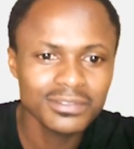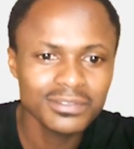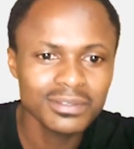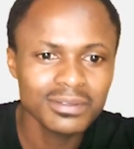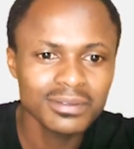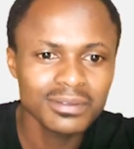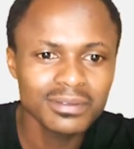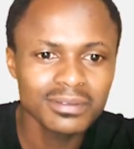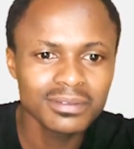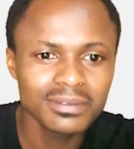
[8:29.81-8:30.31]

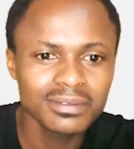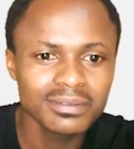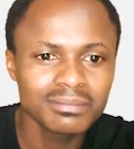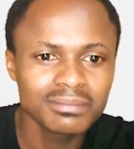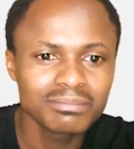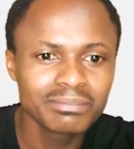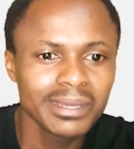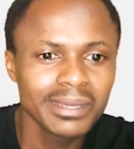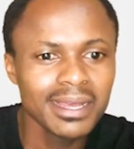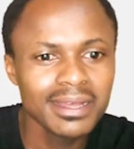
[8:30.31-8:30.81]
So,
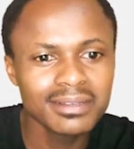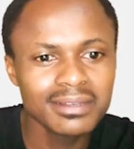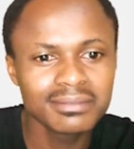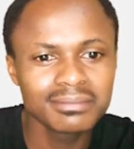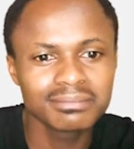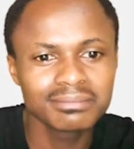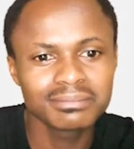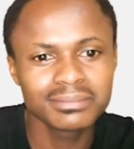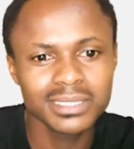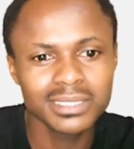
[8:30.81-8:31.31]
but
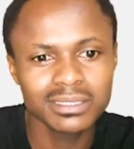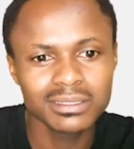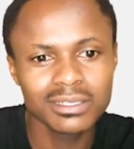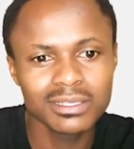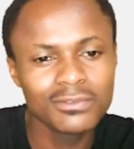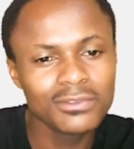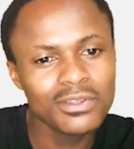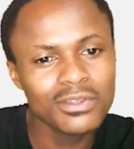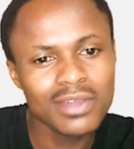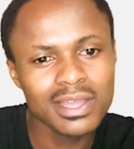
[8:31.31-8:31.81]

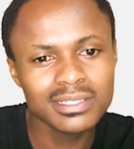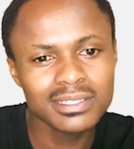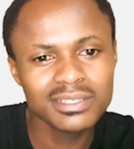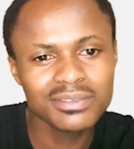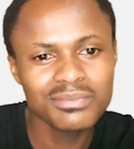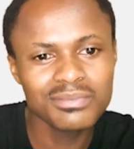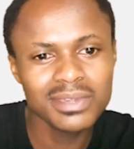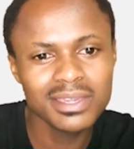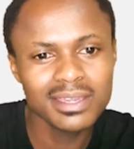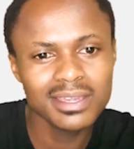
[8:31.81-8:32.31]
if you ask
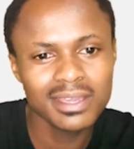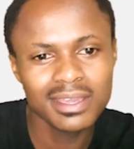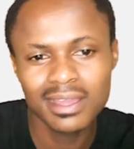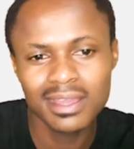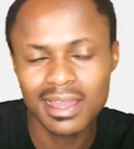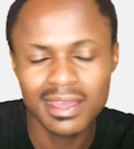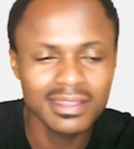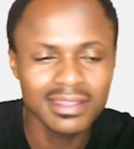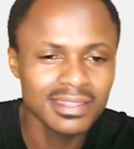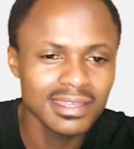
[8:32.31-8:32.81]
me,
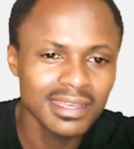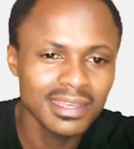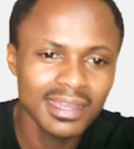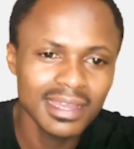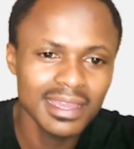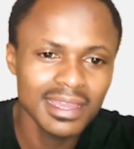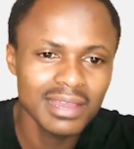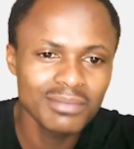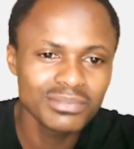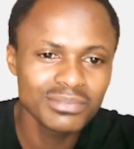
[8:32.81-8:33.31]
I think
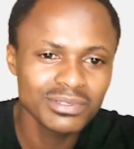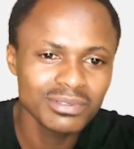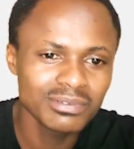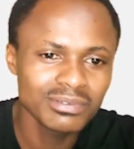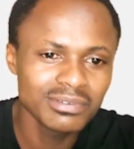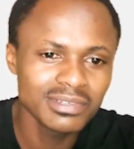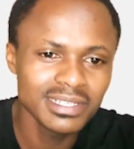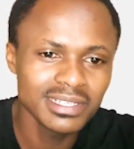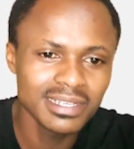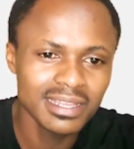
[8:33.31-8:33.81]
I
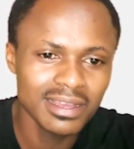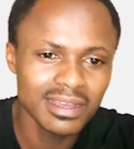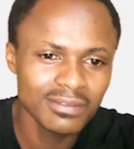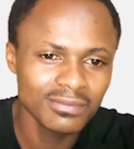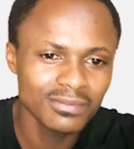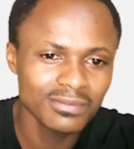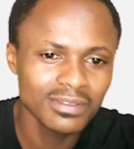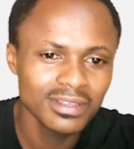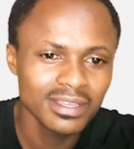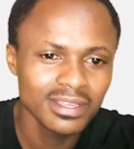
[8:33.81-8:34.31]
absolutely love